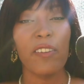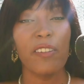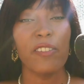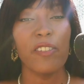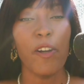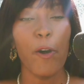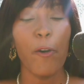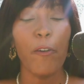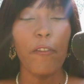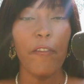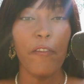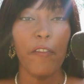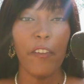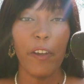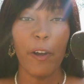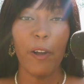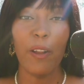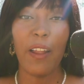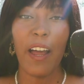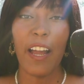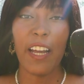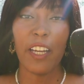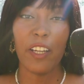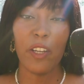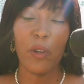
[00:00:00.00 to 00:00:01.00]
and don't feel
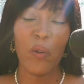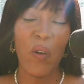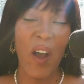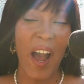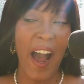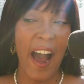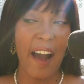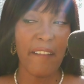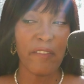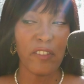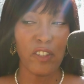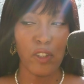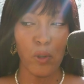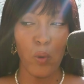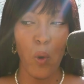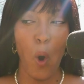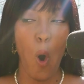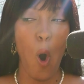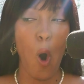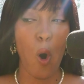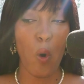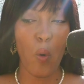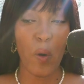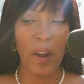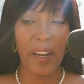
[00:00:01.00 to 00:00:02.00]
like you have to
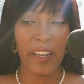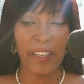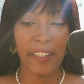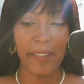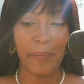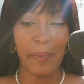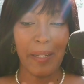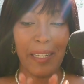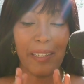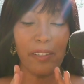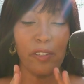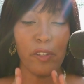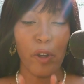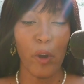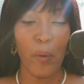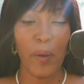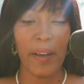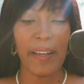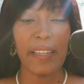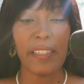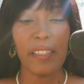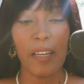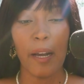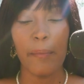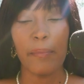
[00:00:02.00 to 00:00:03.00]
always be
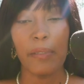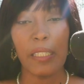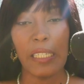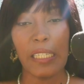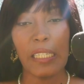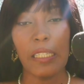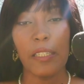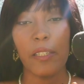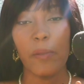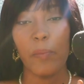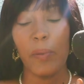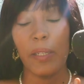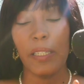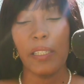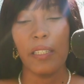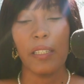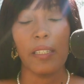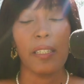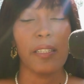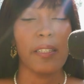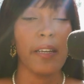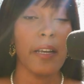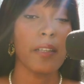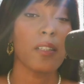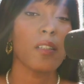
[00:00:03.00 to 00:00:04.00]
doing something to be
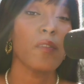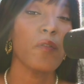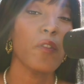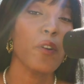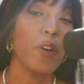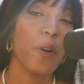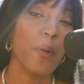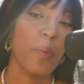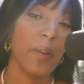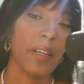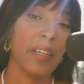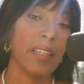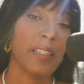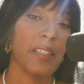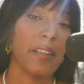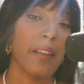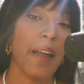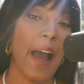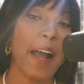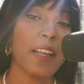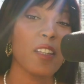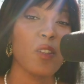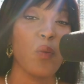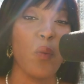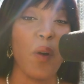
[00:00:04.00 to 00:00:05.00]
successful, because
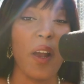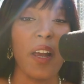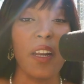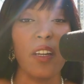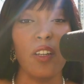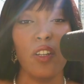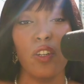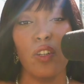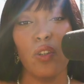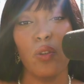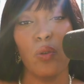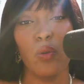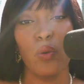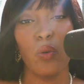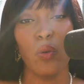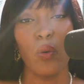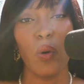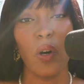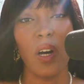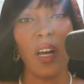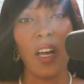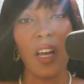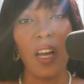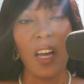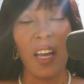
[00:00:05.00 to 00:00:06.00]
that's when
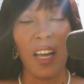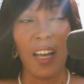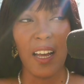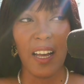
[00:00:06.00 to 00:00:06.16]
you